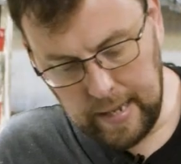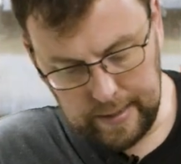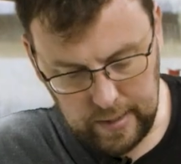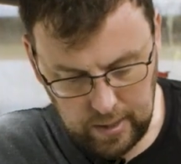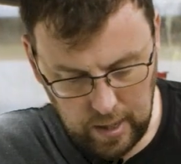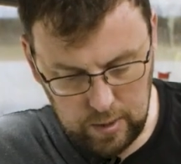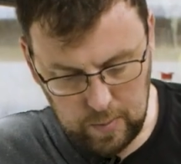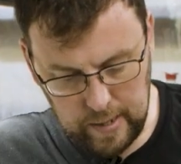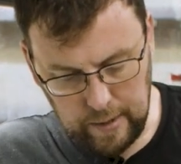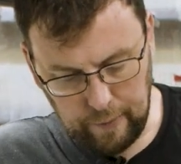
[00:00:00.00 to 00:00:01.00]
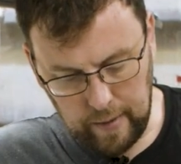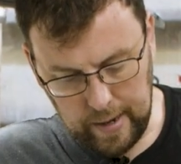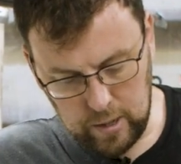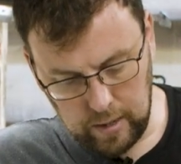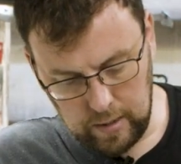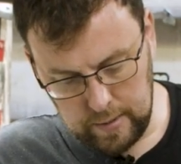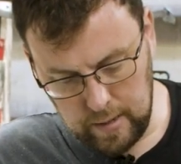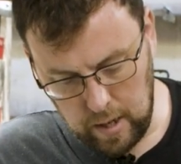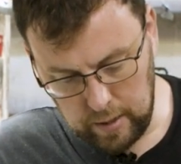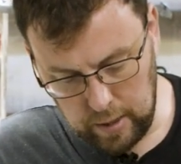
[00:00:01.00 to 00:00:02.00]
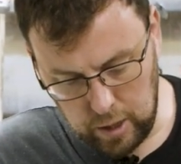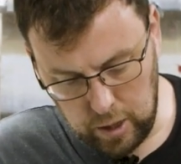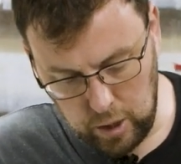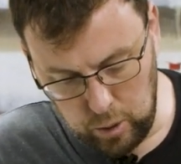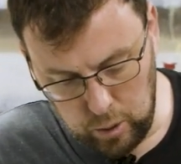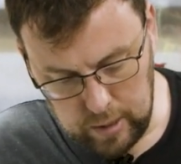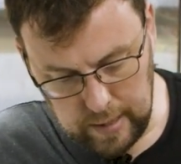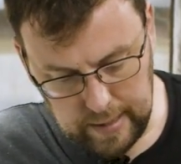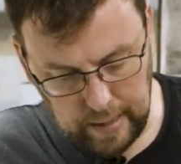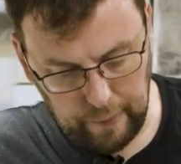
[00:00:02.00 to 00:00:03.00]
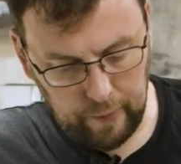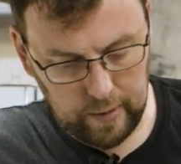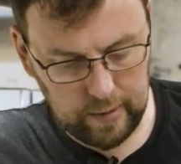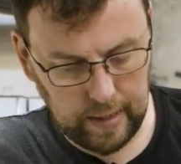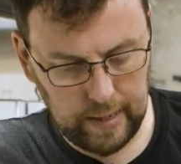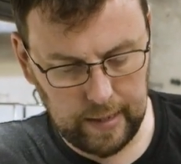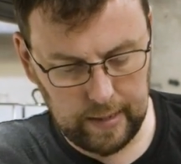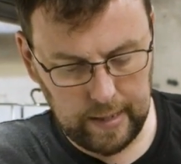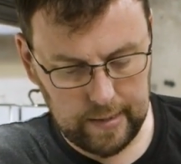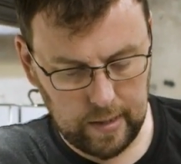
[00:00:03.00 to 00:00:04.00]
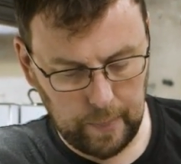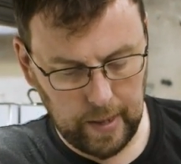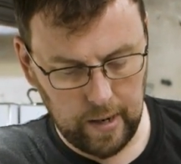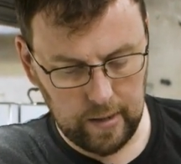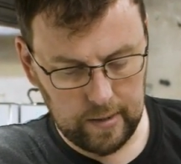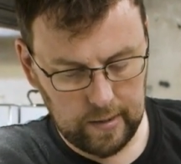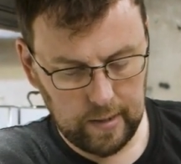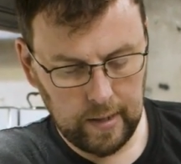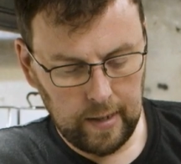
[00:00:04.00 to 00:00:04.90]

And the Salisbury Differential, not hugely different in its appearance.